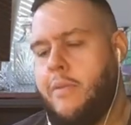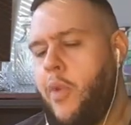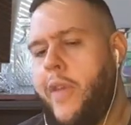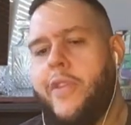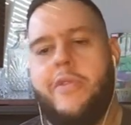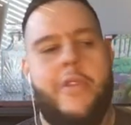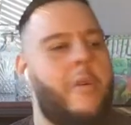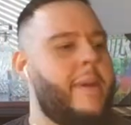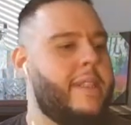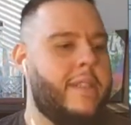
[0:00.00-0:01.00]
Whether you know
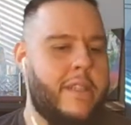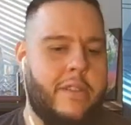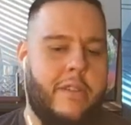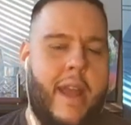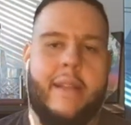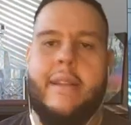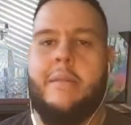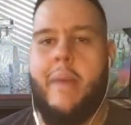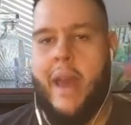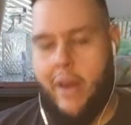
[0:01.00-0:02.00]
about the Sixers or not
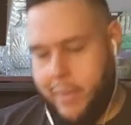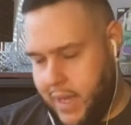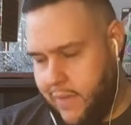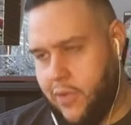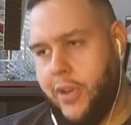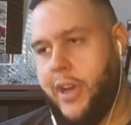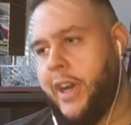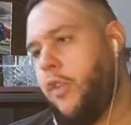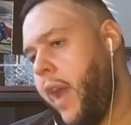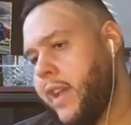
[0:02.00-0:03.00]
doesn't matter. I'm going to give you a
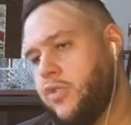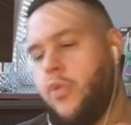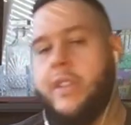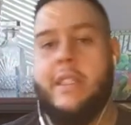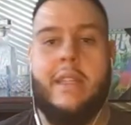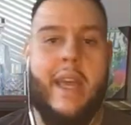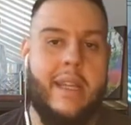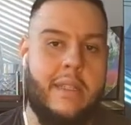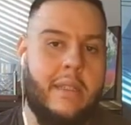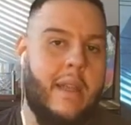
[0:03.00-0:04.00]
crash course
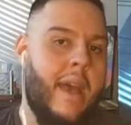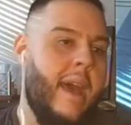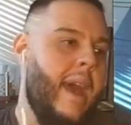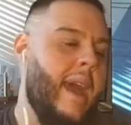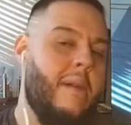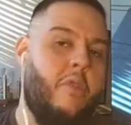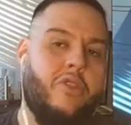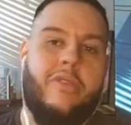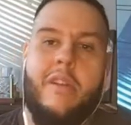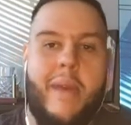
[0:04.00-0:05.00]
education, and I'm
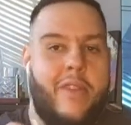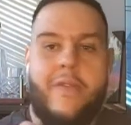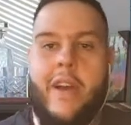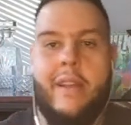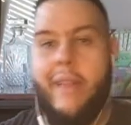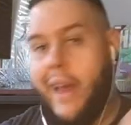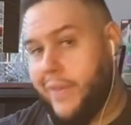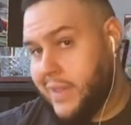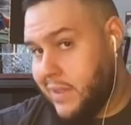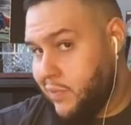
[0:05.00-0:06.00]
also going to make you fucking
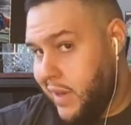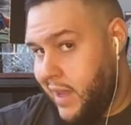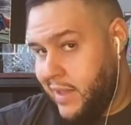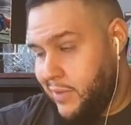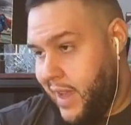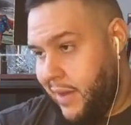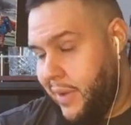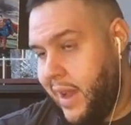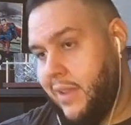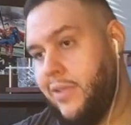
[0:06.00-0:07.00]
laugh. It's kind of
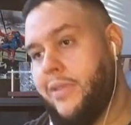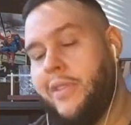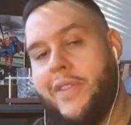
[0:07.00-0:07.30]
what I do.